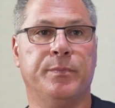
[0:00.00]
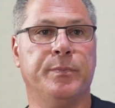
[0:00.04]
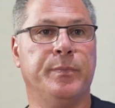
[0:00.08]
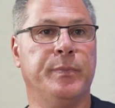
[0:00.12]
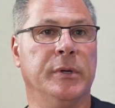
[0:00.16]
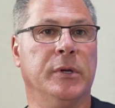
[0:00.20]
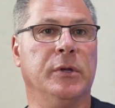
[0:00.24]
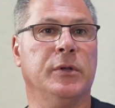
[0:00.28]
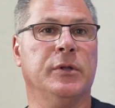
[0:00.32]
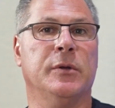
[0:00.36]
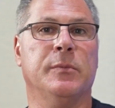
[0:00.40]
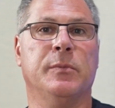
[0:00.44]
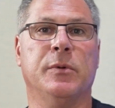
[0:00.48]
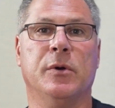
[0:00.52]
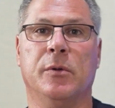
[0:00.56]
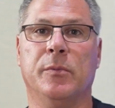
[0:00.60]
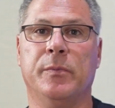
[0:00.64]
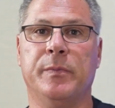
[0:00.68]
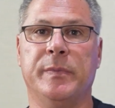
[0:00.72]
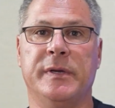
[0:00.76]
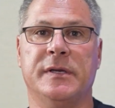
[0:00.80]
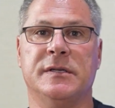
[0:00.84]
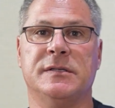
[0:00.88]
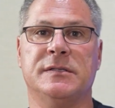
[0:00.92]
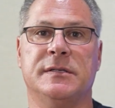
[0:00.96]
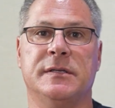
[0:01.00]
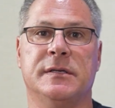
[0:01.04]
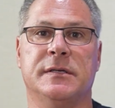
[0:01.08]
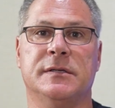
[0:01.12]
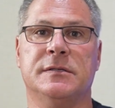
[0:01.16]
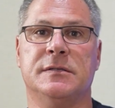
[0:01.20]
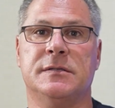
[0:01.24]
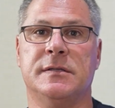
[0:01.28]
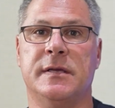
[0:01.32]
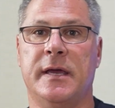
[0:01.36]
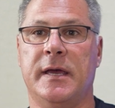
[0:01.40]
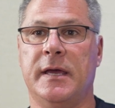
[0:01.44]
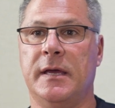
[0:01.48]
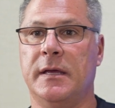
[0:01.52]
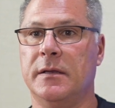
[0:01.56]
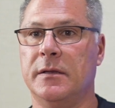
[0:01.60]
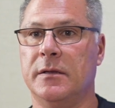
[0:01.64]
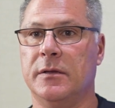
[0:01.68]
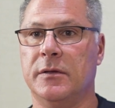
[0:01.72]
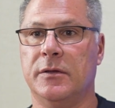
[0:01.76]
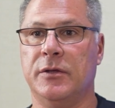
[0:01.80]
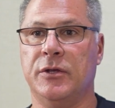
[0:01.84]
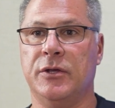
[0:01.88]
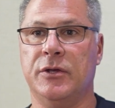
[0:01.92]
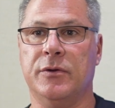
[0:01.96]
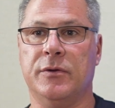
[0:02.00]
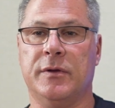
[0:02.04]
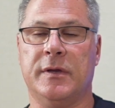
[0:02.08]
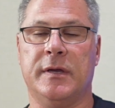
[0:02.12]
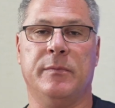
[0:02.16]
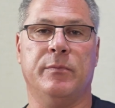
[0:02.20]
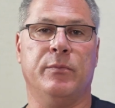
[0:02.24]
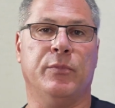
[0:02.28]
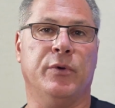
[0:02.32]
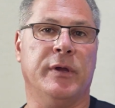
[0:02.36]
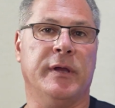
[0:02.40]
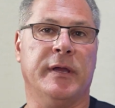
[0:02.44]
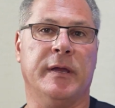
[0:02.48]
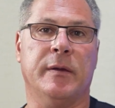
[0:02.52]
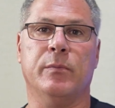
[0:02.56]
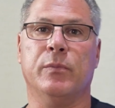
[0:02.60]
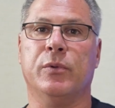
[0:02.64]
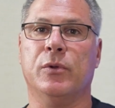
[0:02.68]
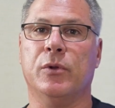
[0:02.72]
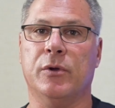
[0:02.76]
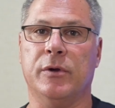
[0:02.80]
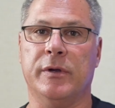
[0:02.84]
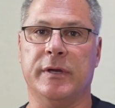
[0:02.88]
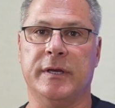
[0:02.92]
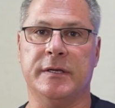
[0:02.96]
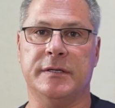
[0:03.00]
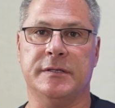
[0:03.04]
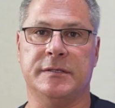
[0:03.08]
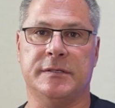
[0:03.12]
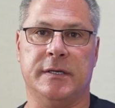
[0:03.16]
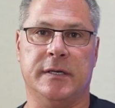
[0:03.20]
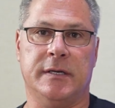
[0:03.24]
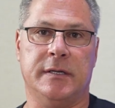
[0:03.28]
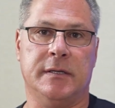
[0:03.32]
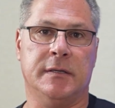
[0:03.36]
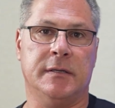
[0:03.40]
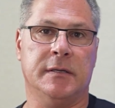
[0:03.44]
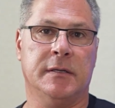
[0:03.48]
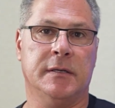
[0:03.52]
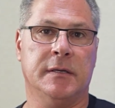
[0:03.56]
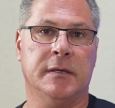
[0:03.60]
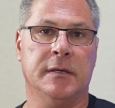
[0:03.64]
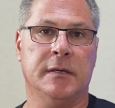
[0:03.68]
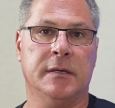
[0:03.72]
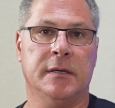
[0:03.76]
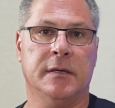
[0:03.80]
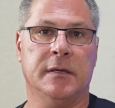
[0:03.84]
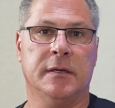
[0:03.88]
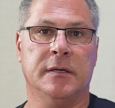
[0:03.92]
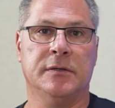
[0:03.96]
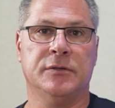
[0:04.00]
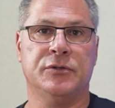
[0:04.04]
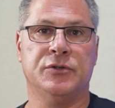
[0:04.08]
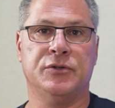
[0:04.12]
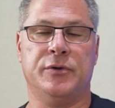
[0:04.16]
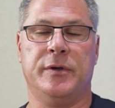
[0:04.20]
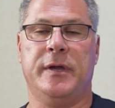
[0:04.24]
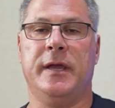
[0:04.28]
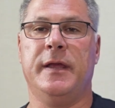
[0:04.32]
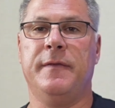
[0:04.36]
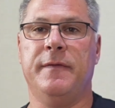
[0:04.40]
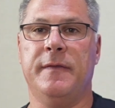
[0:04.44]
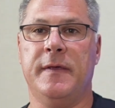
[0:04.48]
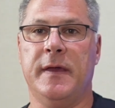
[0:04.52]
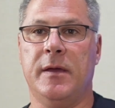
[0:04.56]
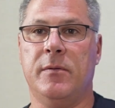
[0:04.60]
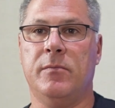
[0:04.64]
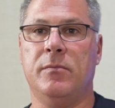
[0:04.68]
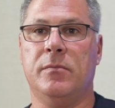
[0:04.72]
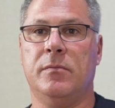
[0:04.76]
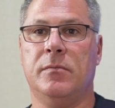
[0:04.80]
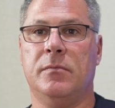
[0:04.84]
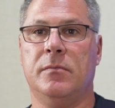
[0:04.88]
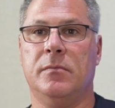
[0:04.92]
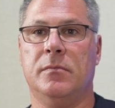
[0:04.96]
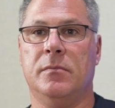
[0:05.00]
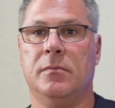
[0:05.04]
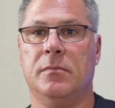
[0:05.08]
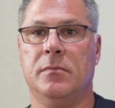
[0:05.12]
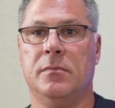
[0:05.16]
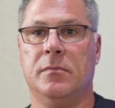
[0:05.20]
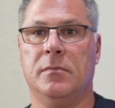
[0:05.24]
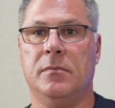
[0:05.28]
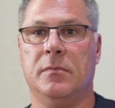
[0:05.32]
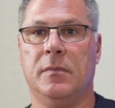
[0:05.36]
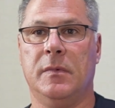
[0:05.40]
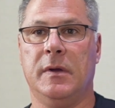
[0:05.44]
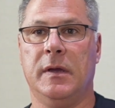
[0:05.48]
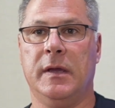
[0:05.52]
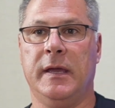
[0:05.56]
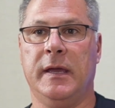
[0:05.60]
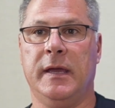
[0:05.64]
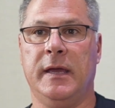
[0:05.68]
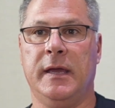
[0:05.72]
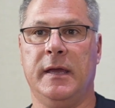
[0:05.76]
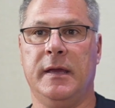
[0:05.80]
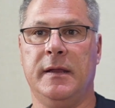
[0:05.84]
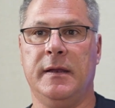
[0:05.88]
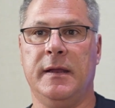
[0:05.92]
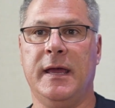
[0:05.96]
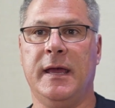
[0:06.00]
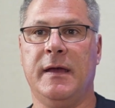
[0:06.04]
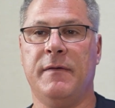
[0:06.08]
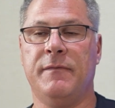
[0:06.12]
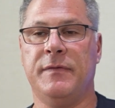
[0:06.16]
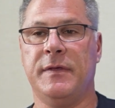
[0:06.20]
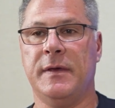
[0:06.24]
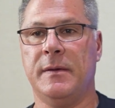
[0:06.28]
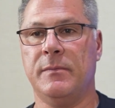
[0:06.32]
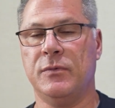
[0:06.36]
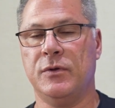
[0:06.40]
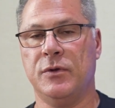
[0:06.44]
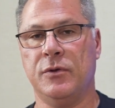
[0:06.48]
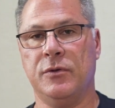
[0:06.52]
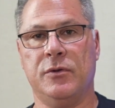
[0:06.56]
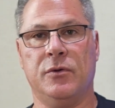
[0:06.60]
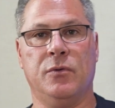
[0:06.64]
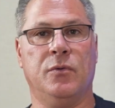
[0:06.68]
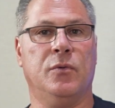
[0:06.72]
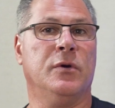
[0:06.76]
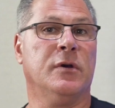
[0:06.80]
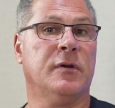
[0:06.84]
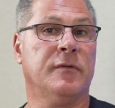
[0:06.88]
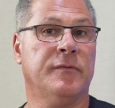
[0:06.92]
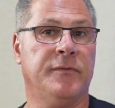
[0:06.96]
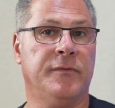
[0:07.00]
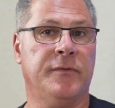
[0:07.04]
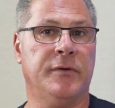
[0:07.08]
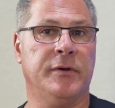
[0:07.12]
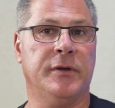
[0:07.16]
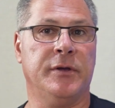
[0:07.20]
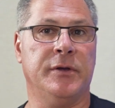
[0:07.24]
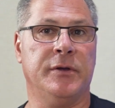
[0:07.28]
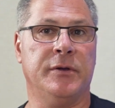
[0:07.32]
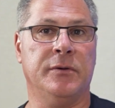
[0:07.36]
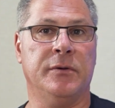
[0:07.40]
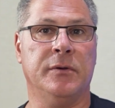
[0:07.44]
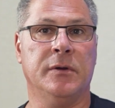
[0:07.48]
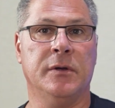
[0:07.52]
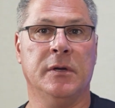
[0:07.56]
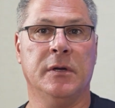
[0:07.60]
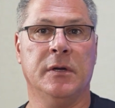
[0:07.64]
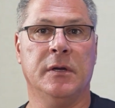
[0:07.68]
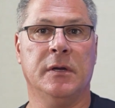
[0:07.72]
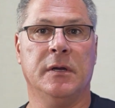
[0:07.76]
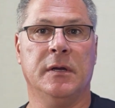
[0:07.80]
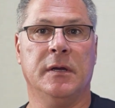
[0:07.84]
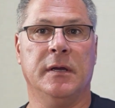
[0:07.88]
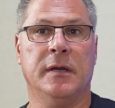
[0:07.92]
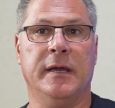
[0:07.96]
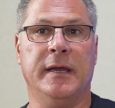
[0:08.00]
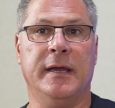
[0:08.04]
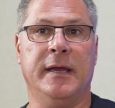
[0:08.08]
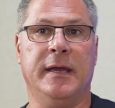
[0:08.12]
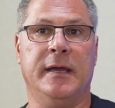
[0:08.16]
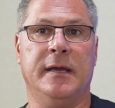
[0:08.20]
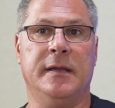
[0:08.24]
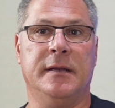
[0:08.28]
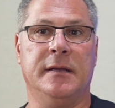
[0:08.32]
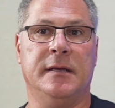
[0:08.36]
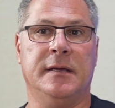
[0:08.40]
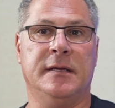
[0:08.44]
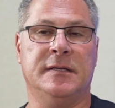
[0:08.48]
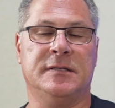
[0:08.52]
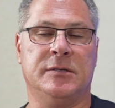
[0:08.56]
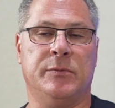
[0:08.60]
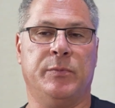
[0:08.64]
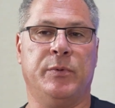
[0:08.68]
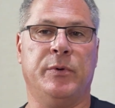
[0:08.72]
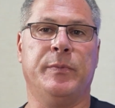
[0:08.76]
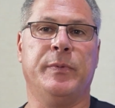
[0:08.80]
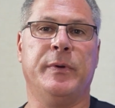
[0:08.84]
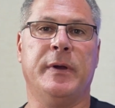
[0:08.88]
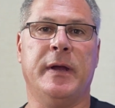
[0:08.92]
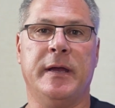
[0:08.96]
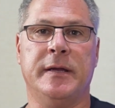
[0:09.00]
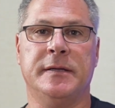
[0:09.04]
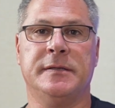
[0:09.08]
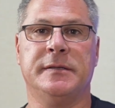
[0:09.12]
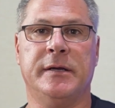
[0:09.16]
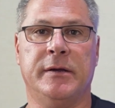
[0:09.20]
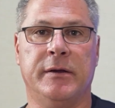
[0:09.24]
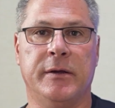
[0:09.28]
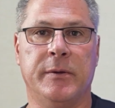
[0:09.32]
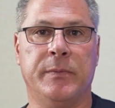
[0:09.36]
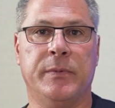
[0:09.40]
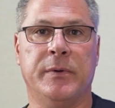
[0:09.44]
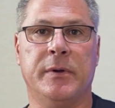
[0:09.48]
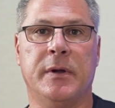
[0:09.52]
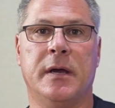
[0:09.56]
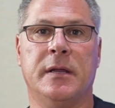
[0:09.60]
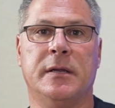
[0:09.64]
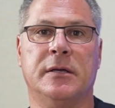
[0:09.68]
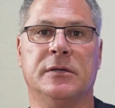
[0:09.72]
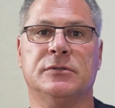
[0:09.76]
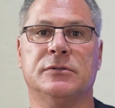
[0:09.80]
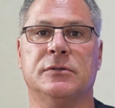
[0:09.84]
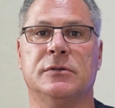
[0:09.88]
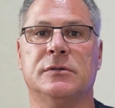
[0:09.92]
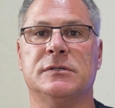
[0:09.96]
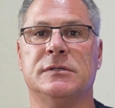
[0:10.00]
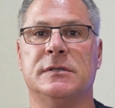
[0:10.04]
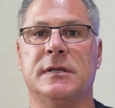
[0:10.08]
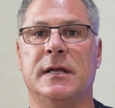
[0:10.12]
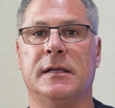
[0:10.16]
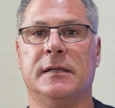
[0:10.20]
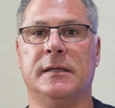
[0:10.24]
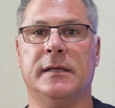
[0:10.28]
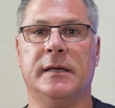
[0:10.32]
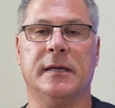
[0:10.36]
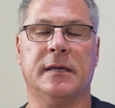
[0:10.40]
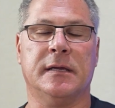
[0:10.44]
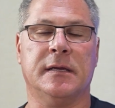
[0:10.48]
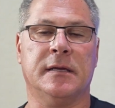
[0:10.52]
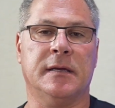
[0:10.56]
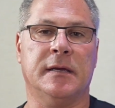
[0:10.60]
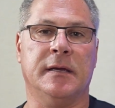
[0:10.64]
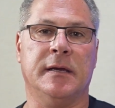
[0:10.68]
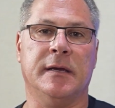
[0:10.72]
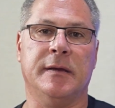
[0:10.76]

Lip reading: buildable business that you can bring employees in, train them, and have them do the work for you. And it's a proprietary product, so it's not like